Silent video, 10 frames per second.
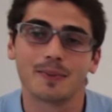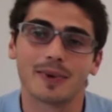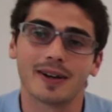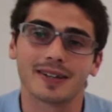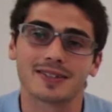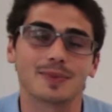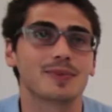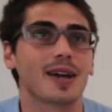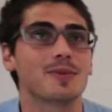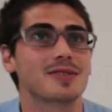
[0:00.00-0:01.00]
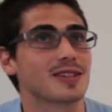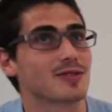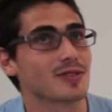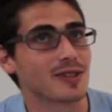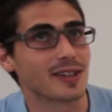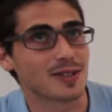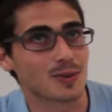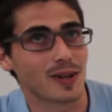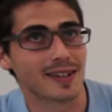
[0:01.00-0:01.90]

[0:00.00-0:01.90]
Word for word: But sometimes it gets frustrating as well.